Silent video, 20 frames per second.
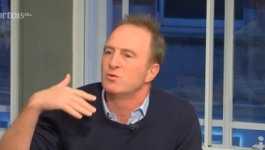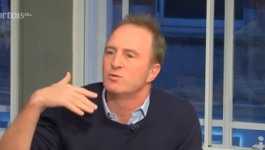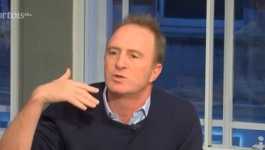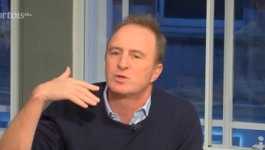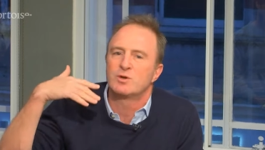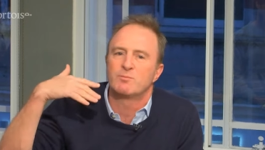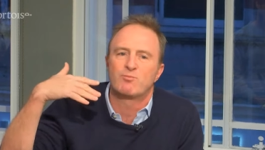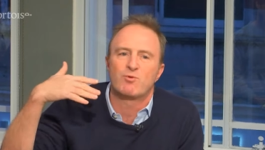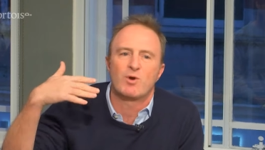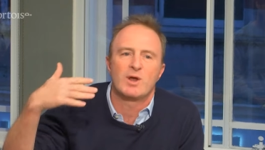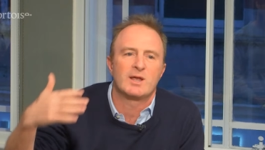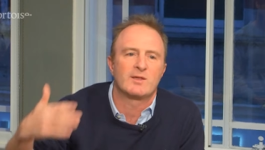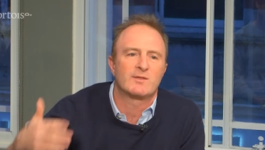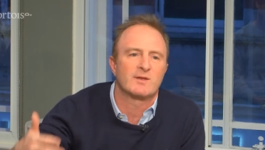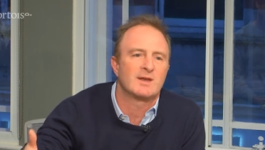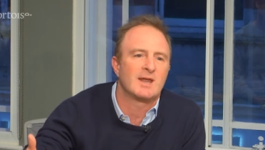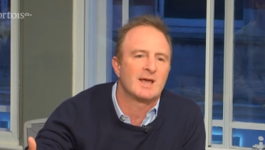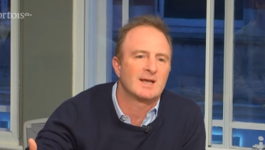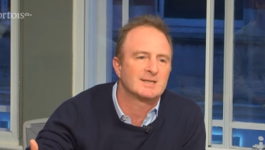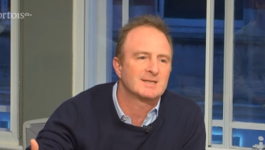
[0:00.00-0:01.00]
to
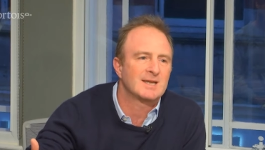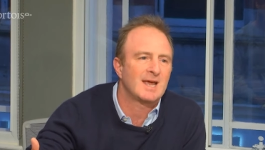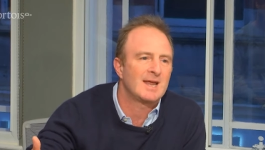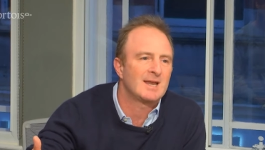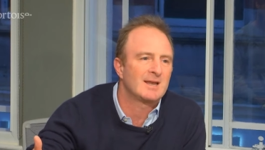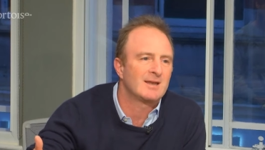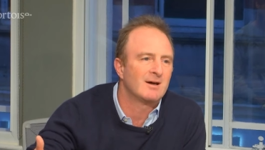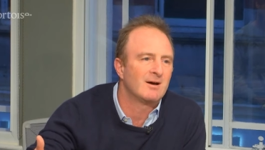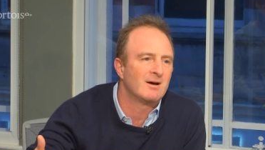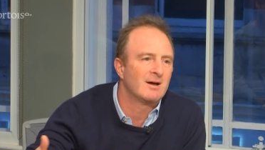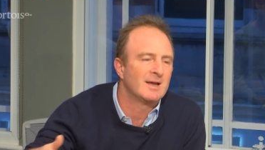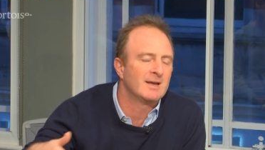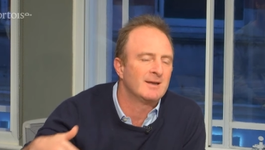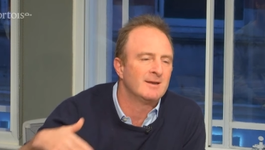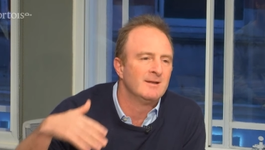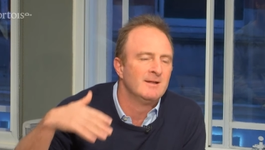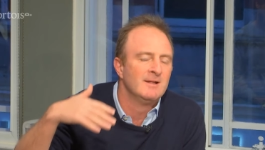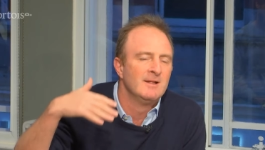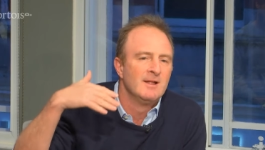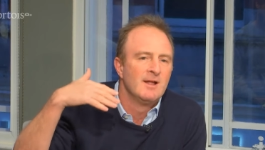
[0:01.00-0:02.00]
break the next headline,
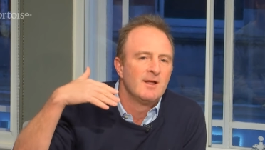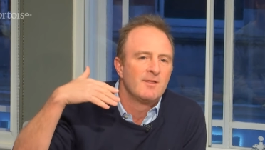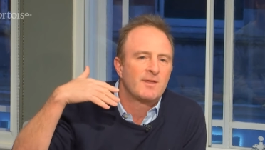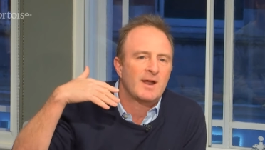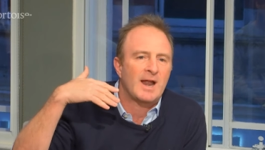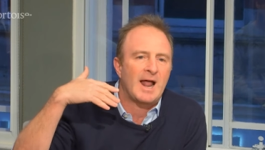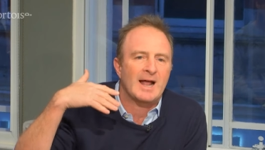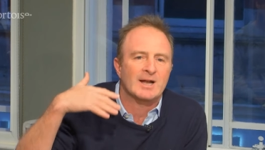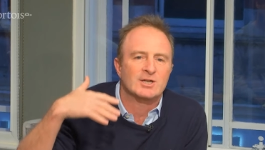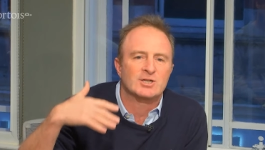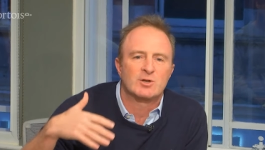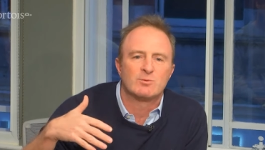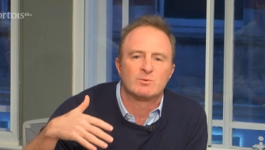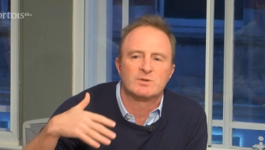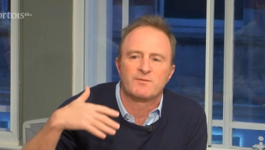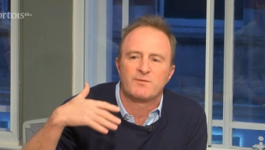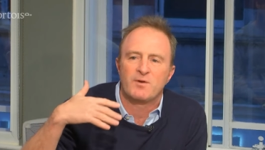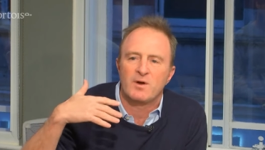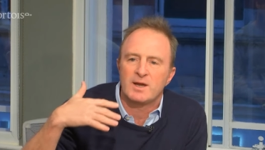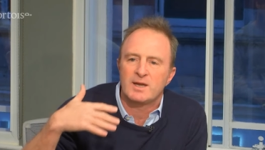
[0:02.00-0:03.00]
that actually
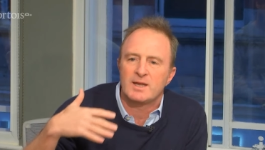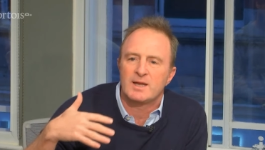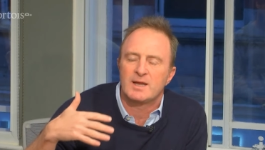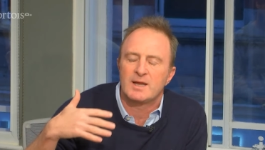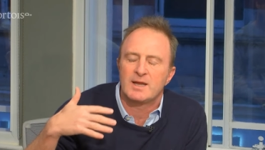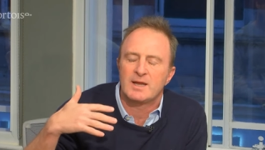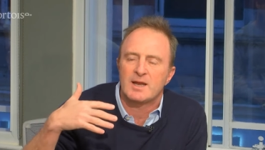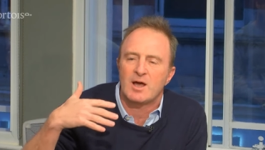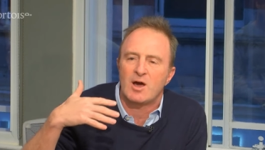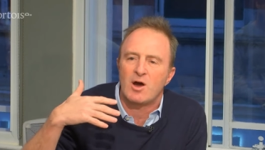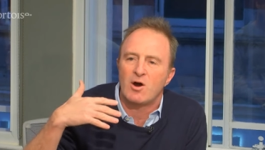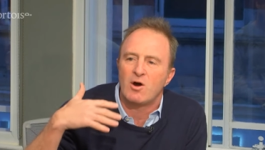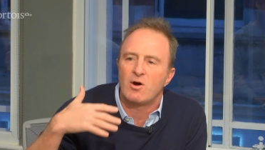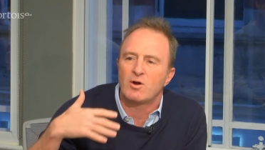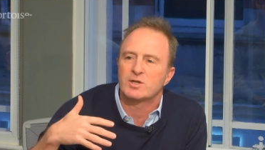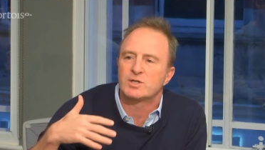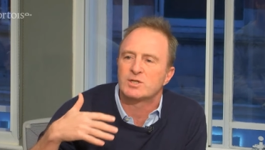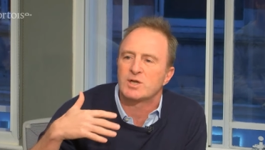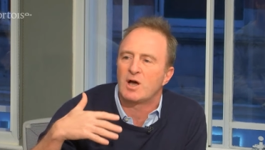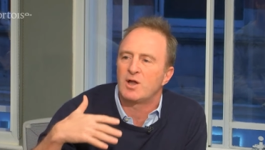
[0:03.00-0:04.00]
was finding it
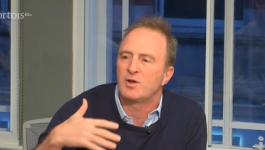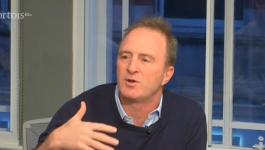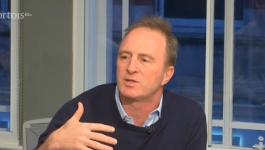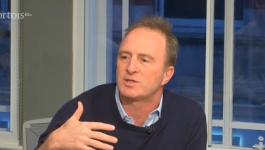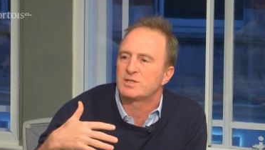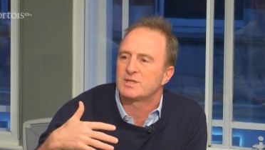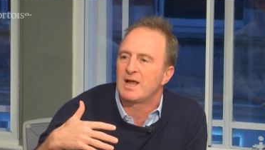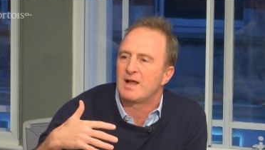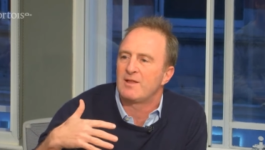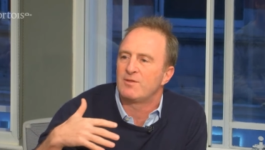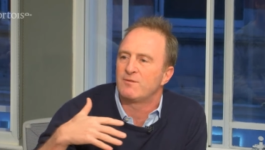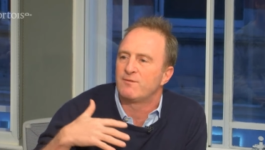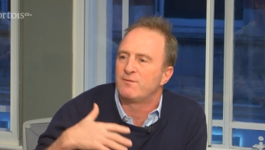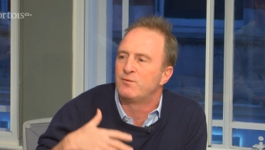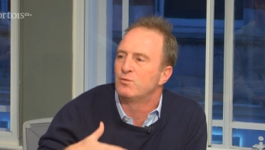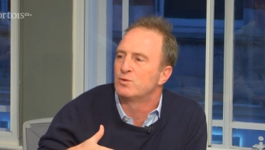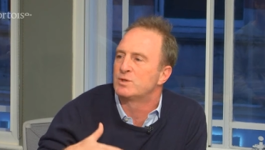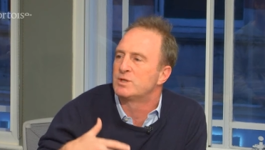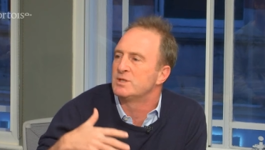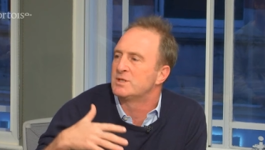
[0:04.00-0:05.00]
harder to understand the
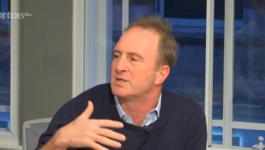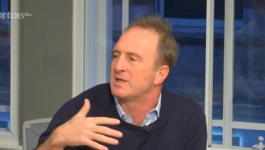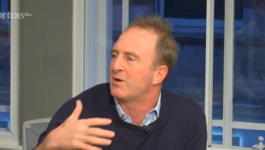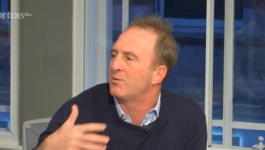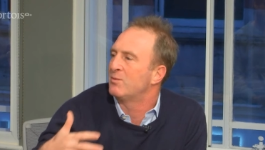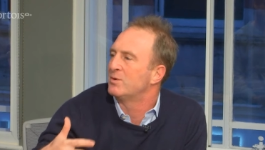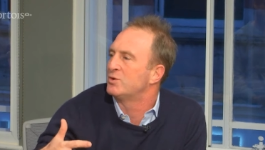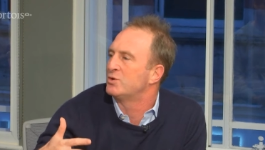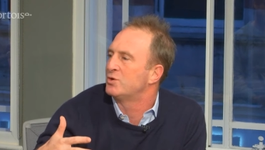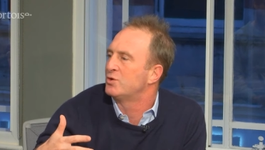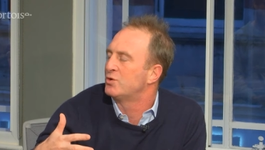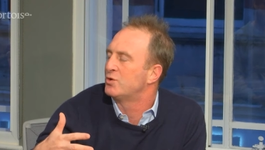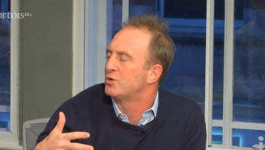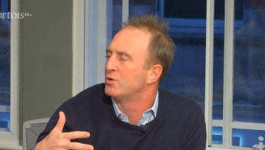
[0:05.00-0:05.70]
forces that were